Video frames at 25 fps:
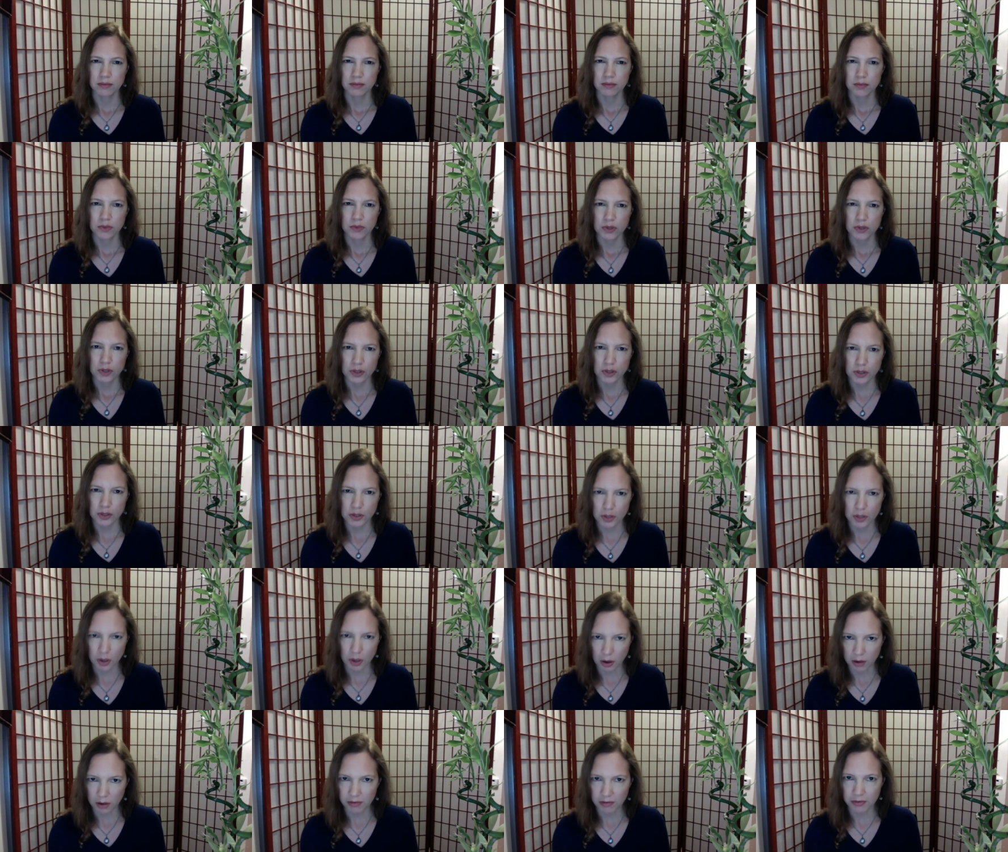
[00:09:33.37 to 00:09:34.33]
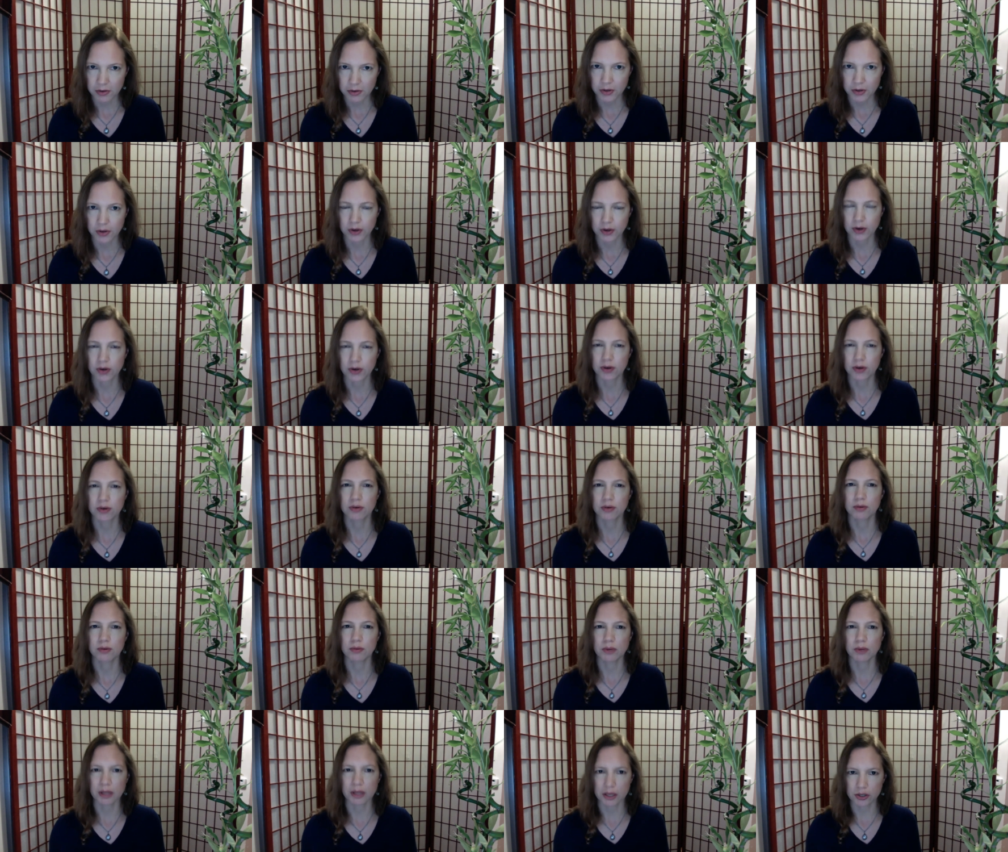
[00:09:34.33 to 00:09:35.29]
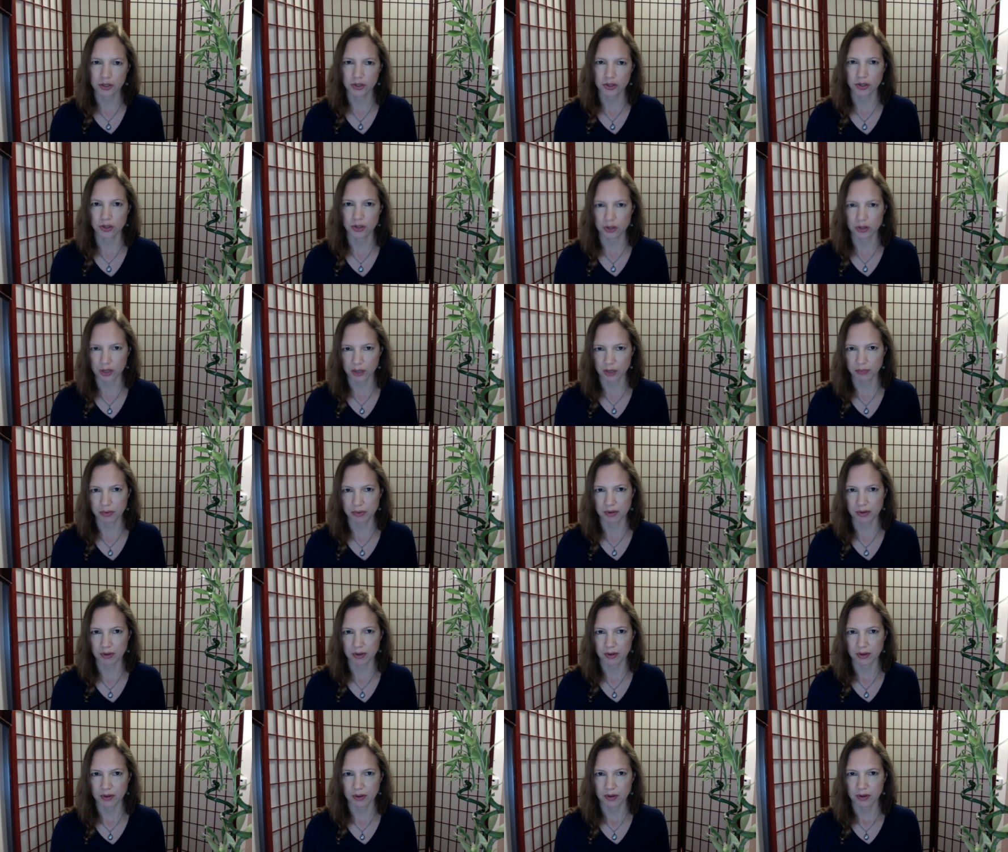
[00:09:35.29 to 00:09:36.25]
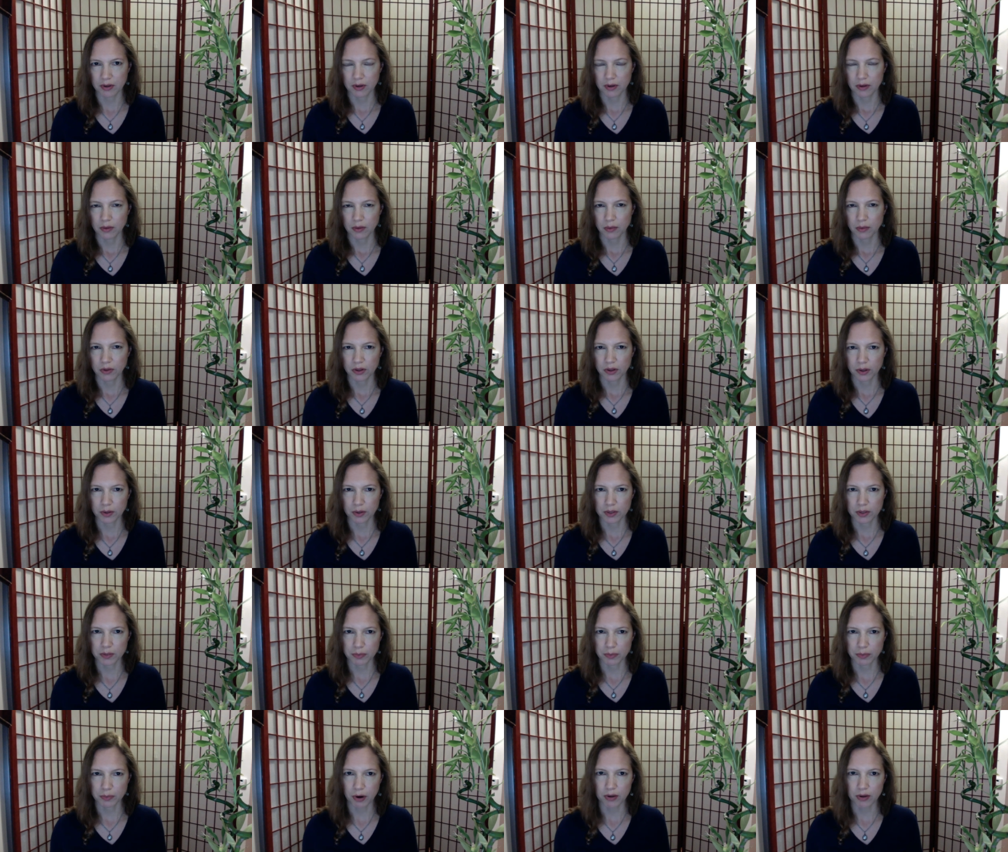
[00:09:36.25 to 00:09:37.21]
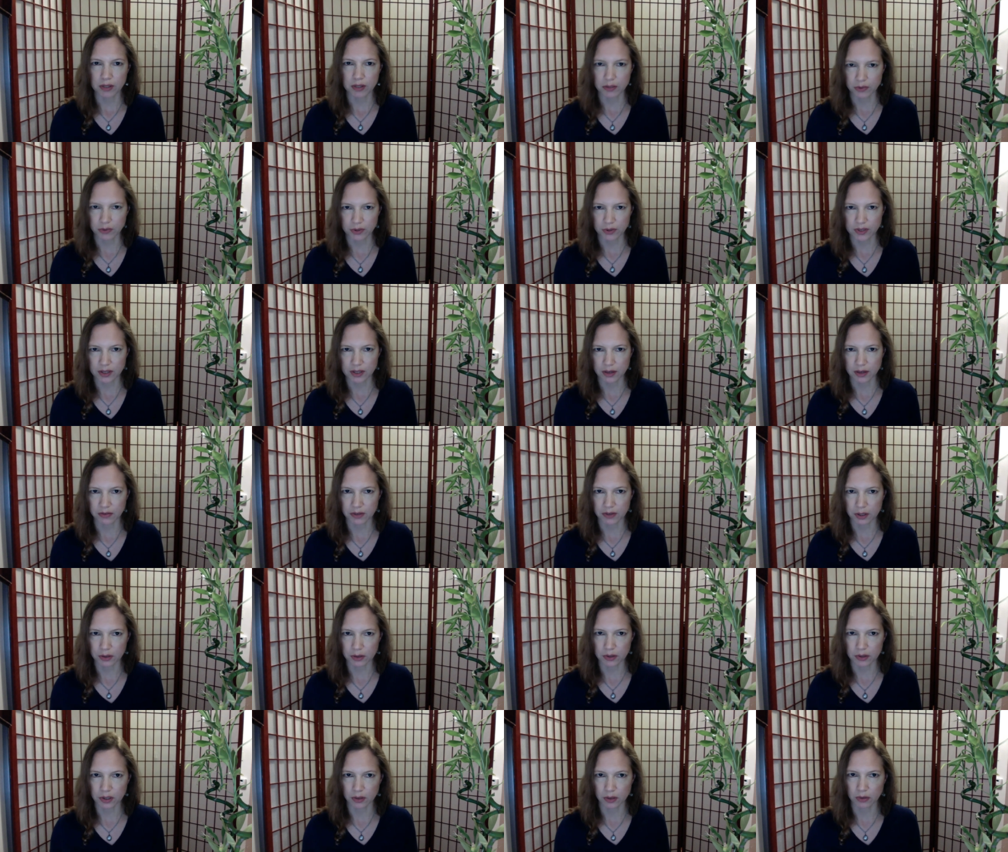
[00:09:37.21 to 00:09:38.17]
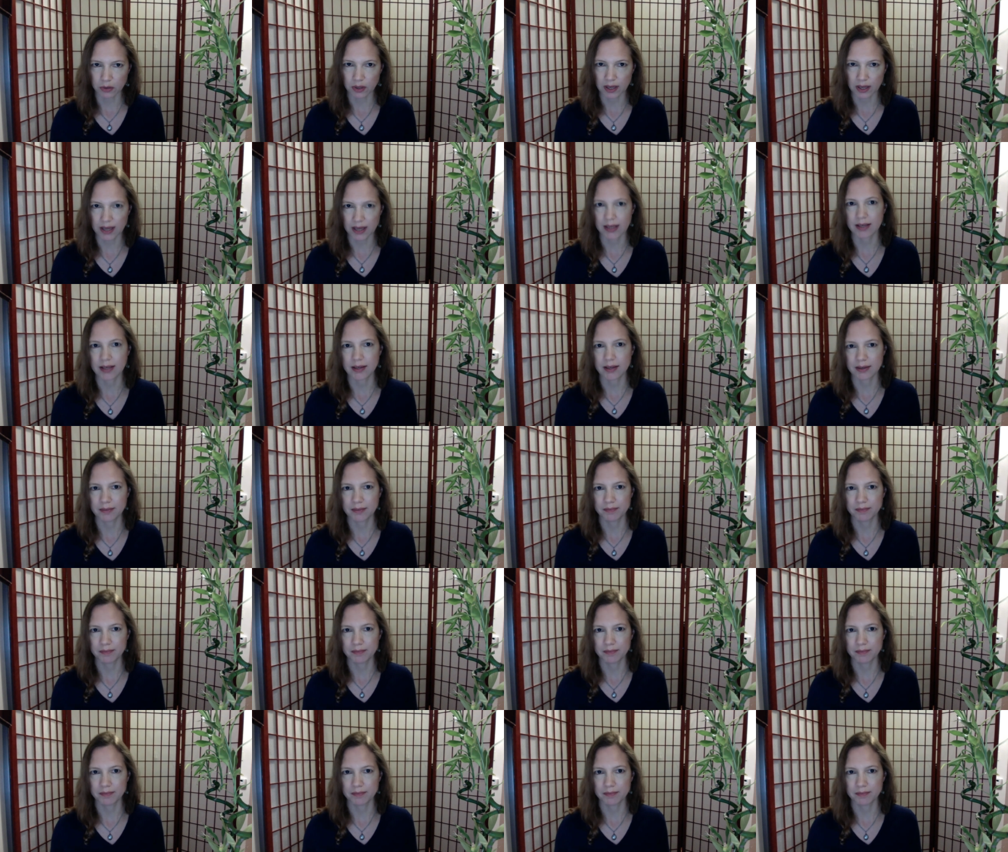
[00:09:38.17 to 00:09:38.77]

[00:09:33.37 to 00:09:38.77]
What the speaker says: softer relationship with those parts of yourself that you don't like,